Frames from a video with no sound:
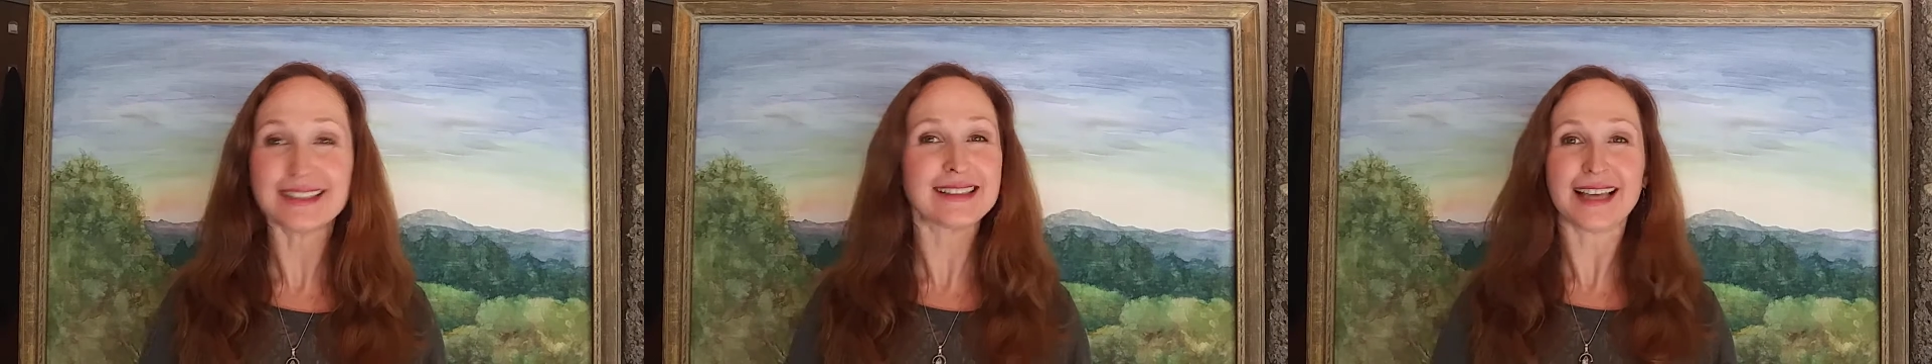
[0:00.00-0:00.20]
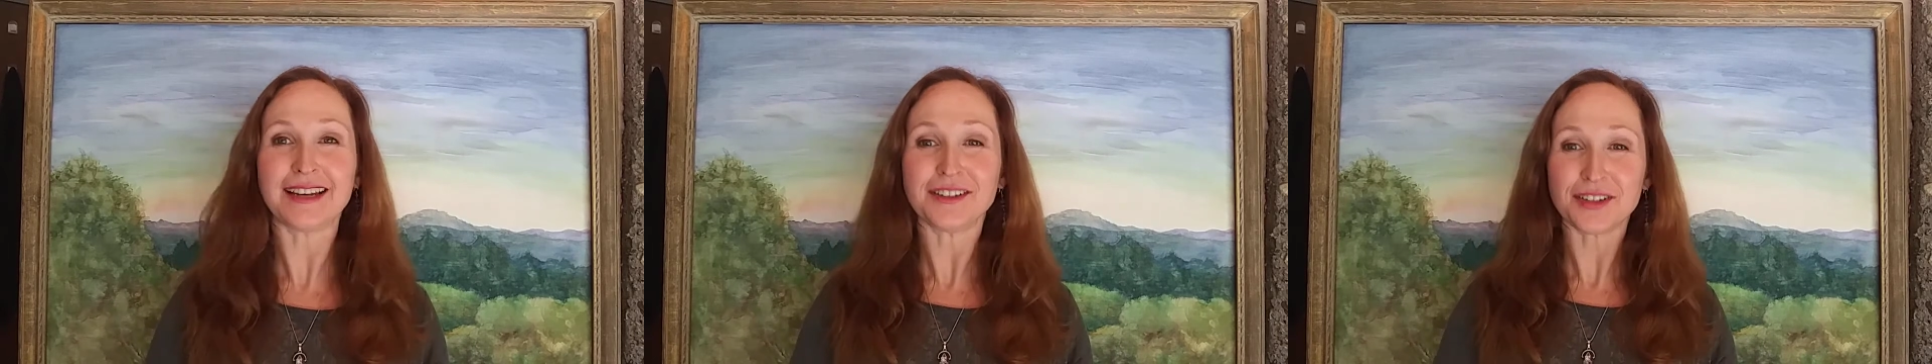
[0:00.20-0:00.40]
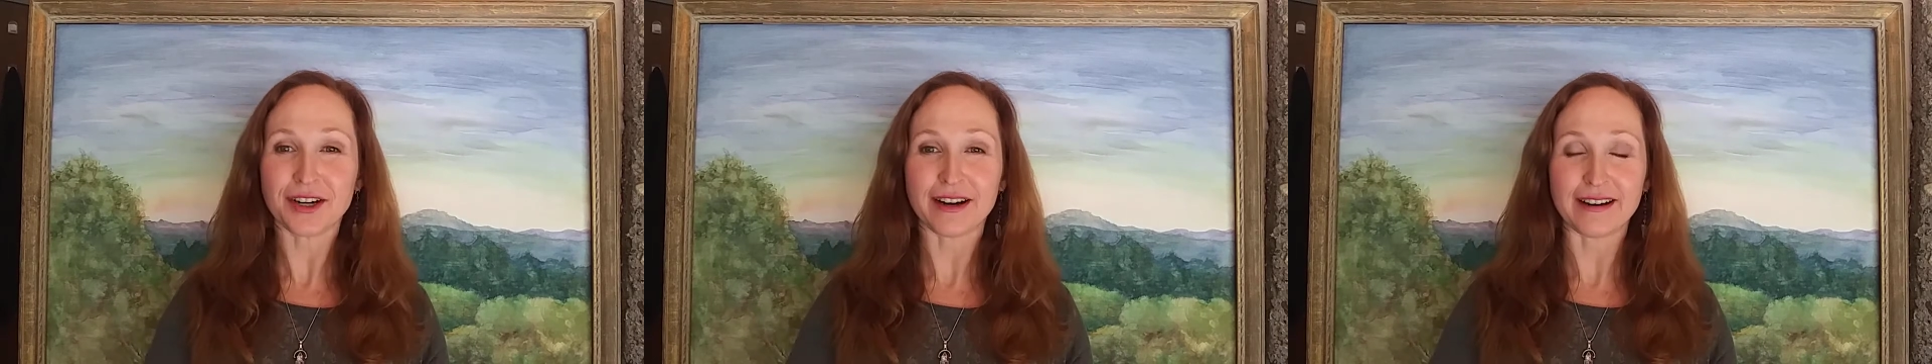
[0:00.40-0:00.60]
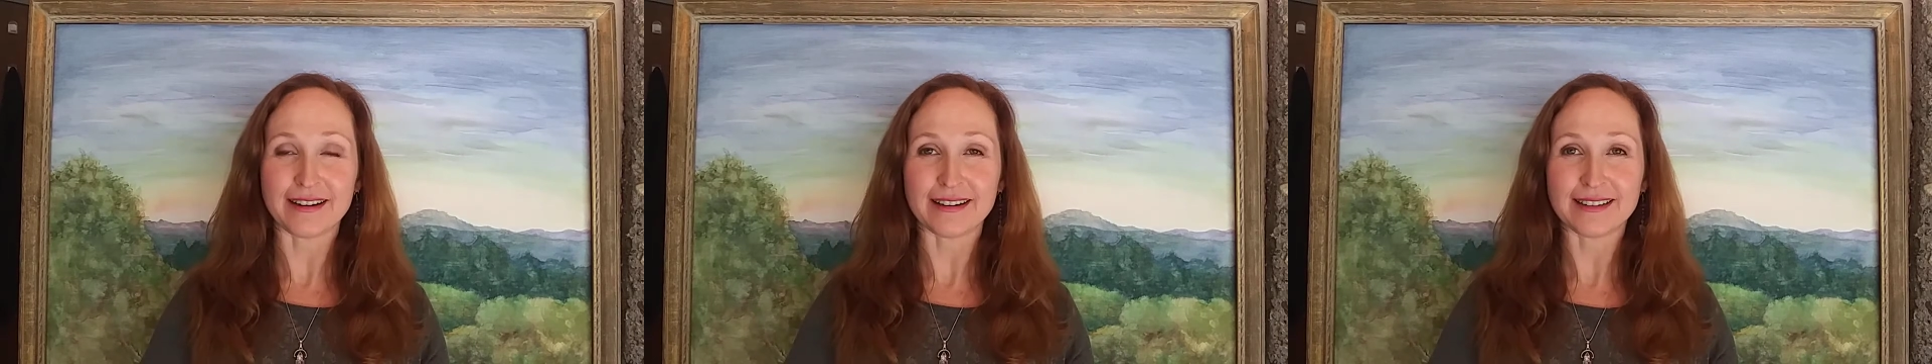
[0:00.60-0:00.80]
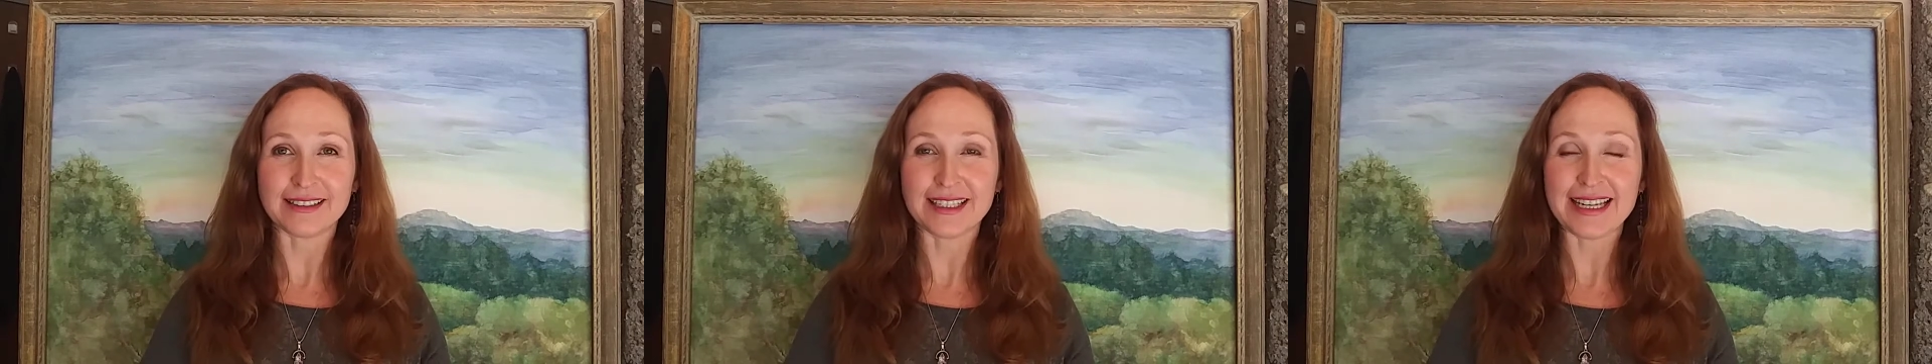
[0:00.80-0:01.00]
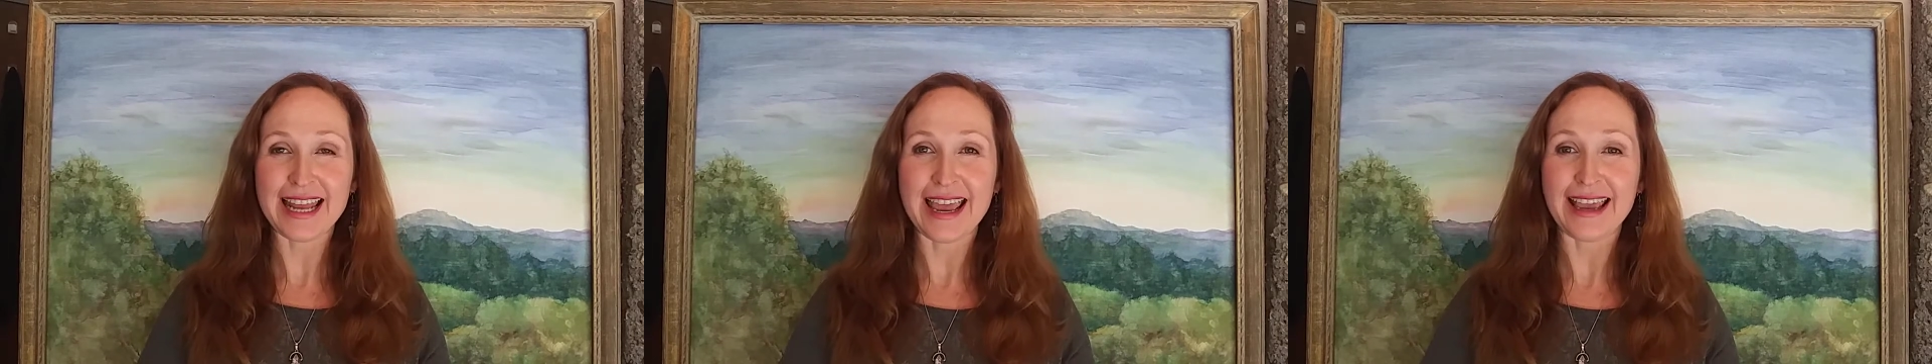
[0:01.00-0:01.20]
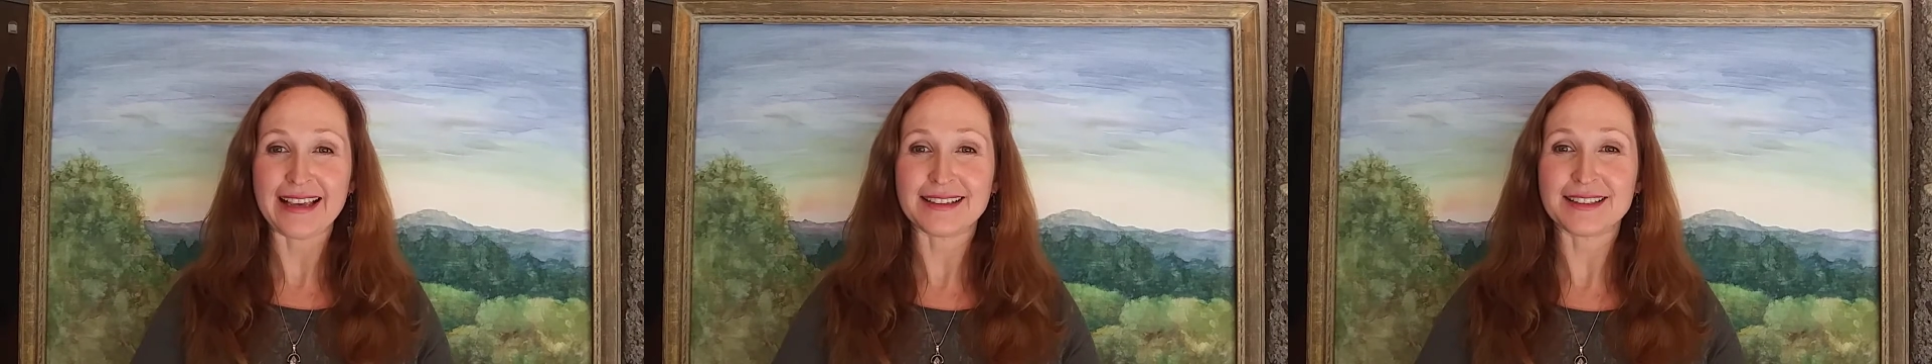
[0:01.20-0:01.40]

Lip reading: center today.